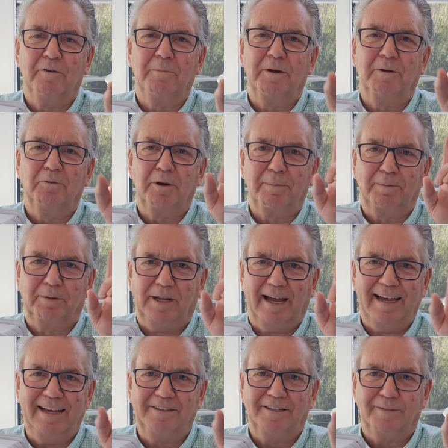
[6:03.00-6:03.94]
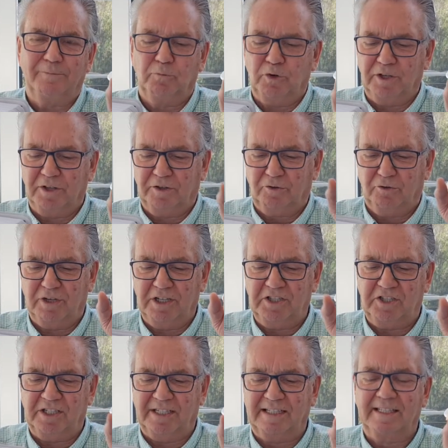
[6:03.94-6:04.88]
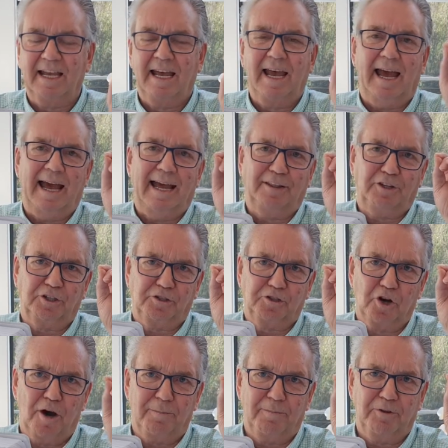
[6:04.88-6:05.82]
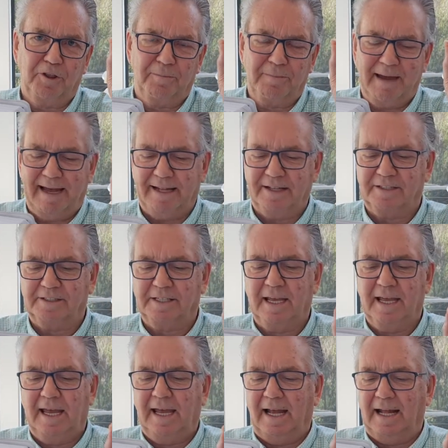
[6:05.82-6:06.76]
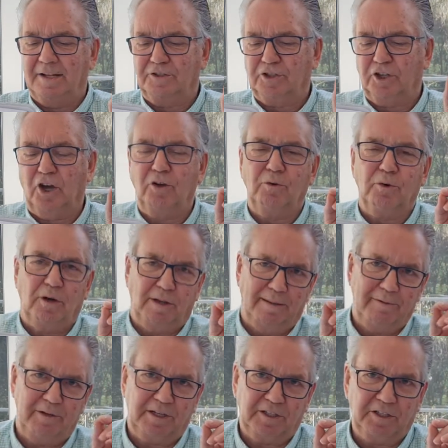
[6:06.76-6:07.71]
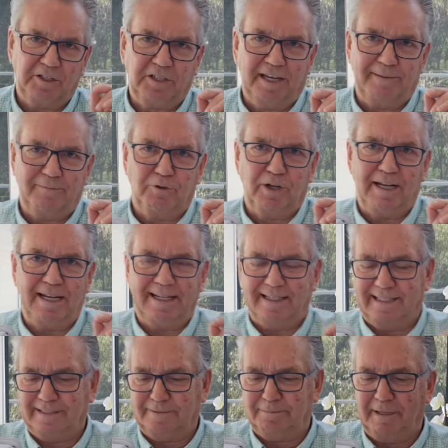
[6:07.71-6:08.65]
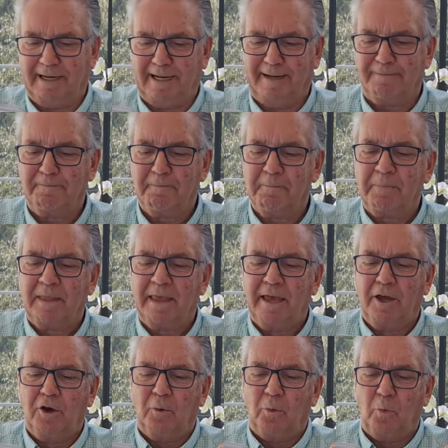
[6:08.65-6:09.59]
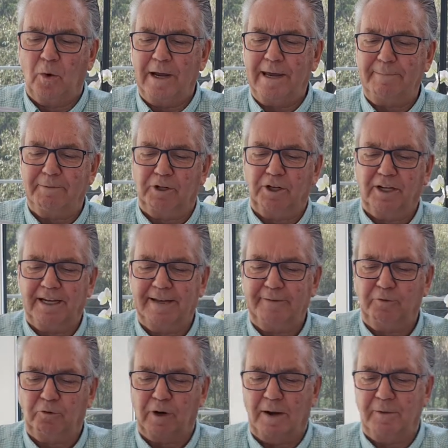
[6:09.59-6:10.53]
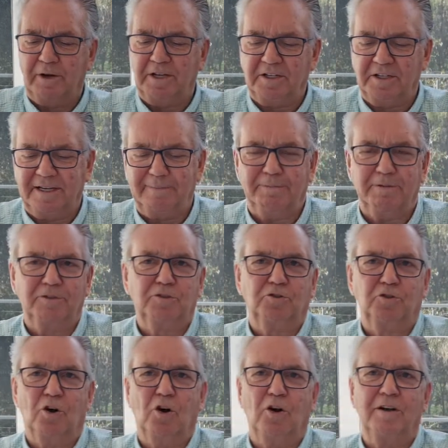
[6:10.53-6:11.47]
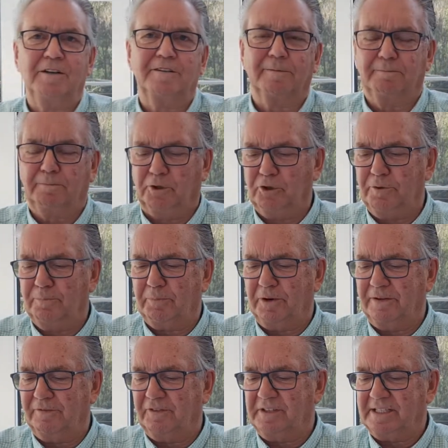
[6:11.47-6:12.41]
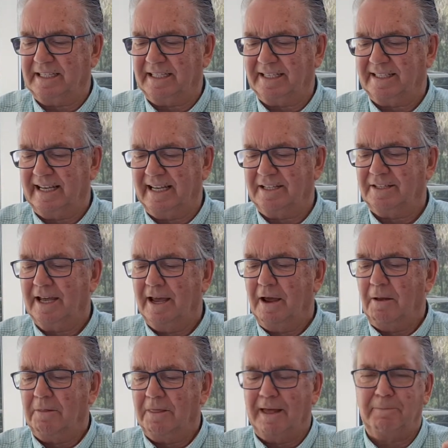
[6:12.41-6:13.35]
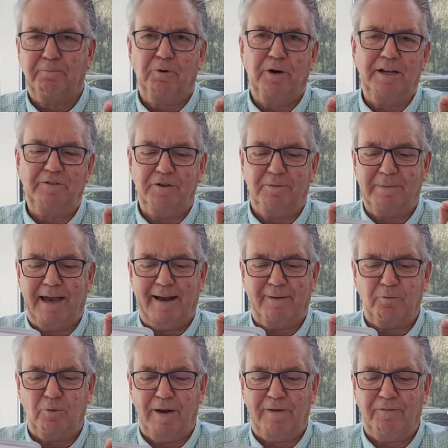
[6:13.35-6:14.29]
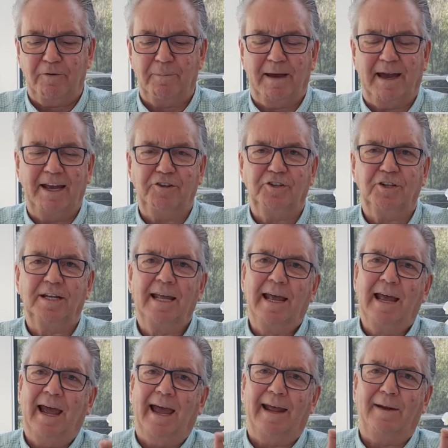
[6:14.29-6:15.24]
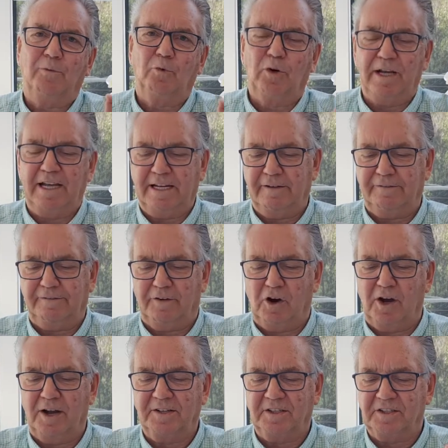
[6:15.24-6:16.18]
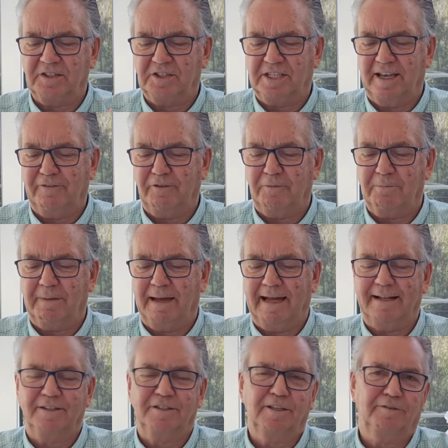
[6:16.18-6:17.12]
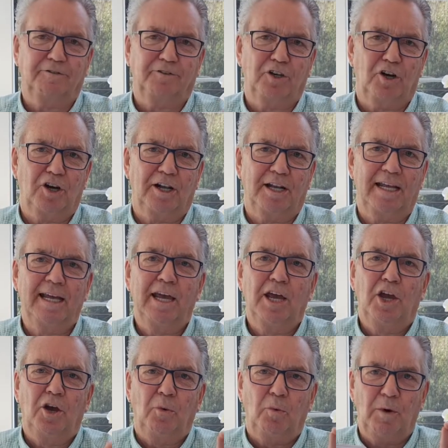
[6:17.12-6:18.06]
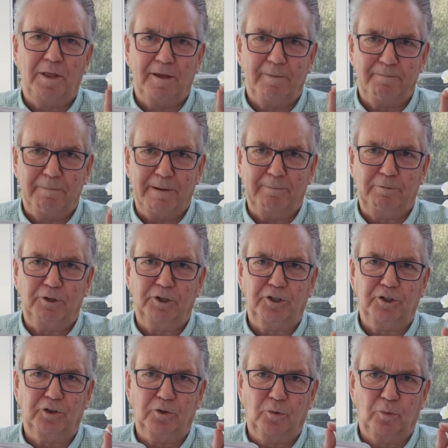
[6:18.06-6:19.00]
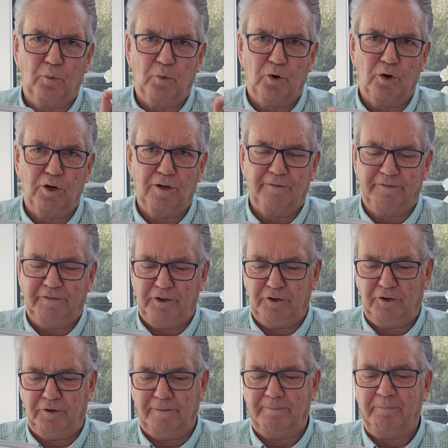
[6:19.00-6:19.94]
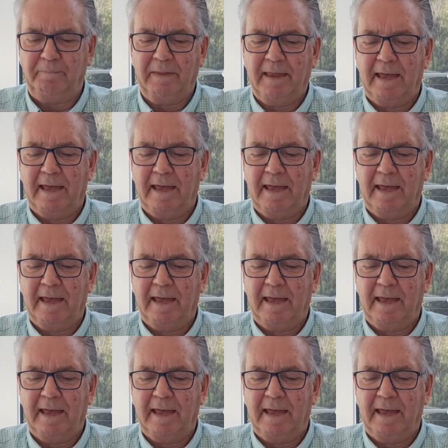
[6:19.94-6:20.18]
them and replace them with Christians at the top of the mountains. And so let me just keep reading this part. We believe growing deep and strong is the blueprint for success that brings about reformation and redefines the seven mountains of society with a biblical worldview.